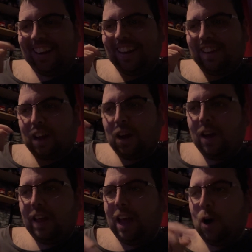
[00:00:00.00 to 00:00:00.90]
So
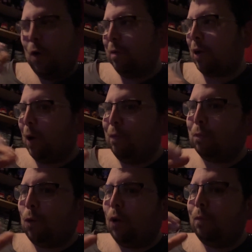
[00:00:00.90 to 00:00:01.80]
it all becomes
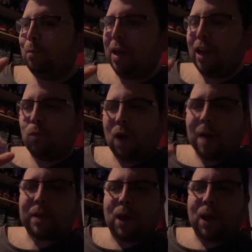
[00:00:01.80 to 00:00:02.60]
one big rabbit